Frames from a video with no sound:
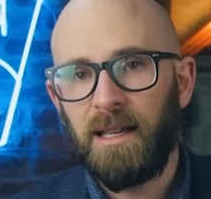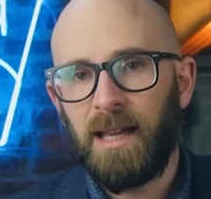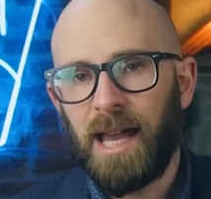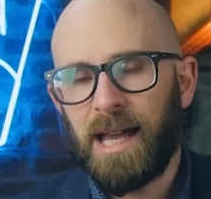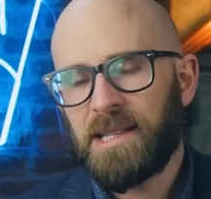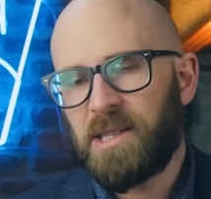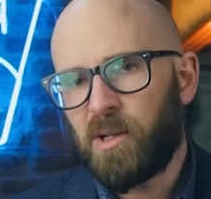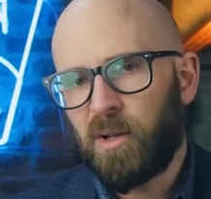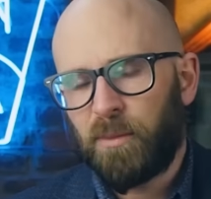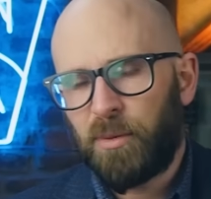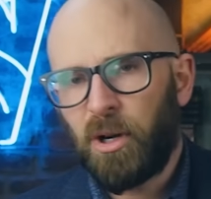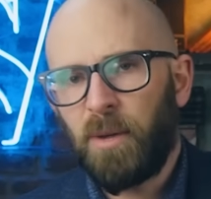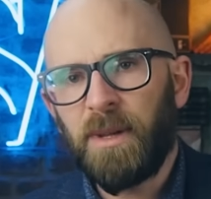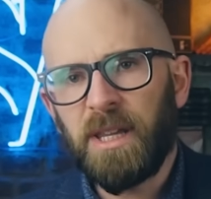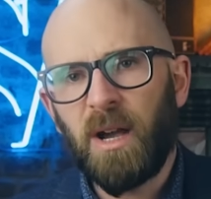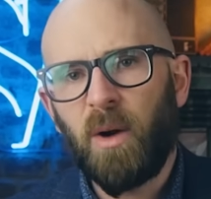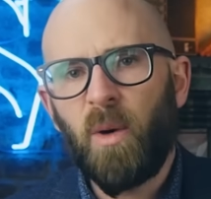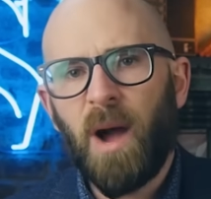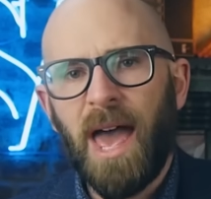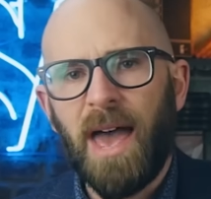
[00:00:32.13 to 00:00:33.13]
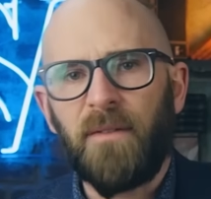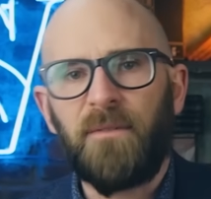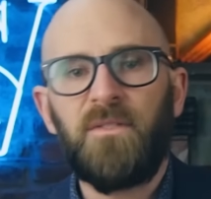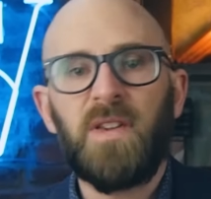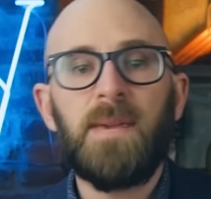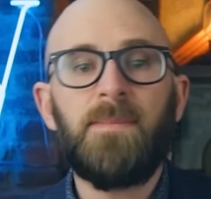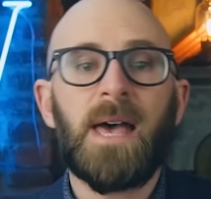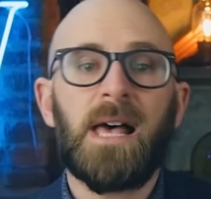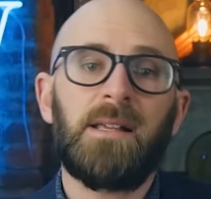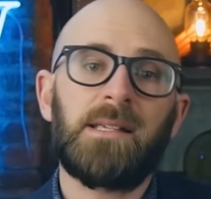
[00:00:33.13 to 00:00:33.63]
As you're probably aware,
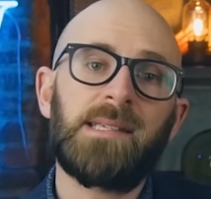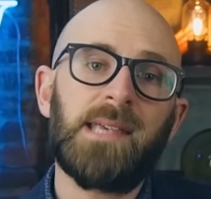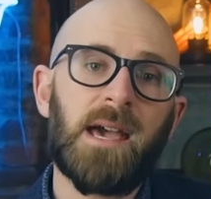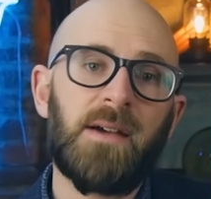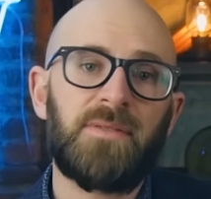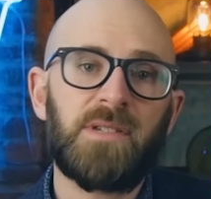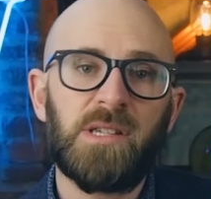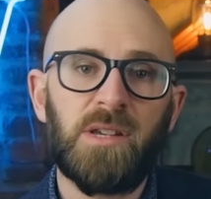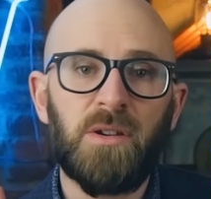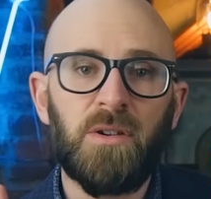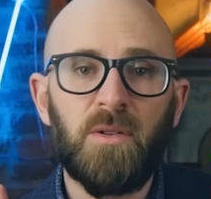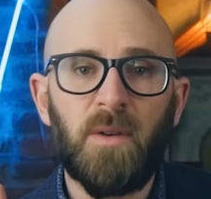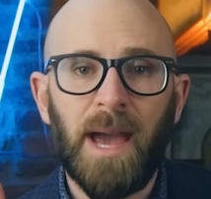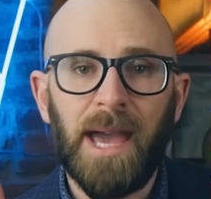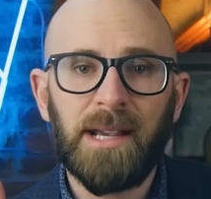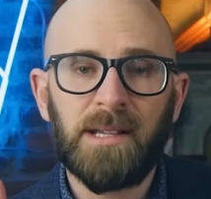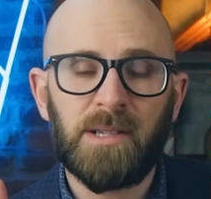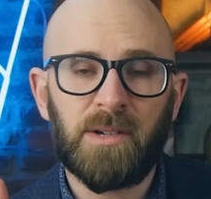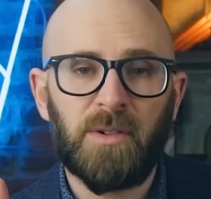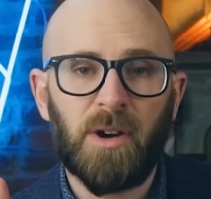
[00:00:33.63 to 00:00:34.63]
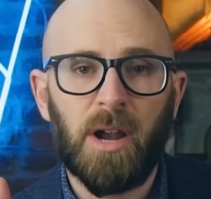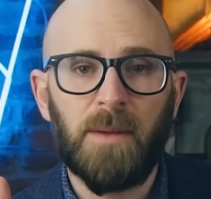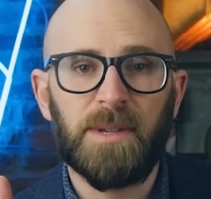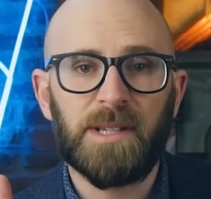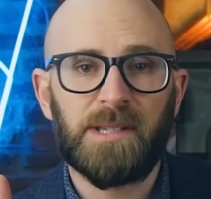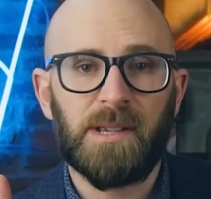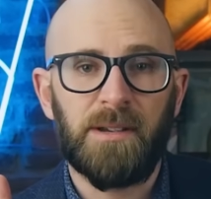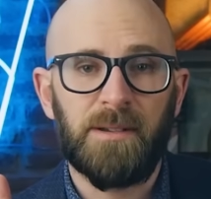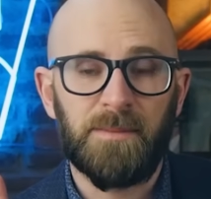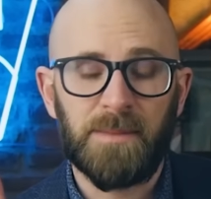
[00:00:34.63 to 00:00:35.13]
females have two X
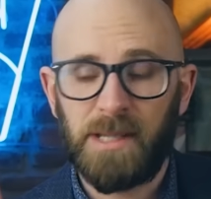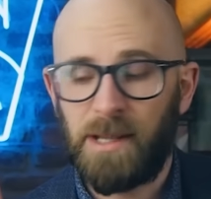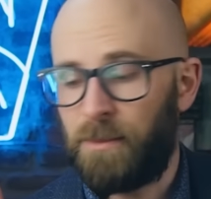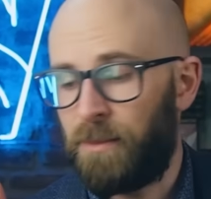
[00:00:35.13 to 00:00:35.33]
chromosomes.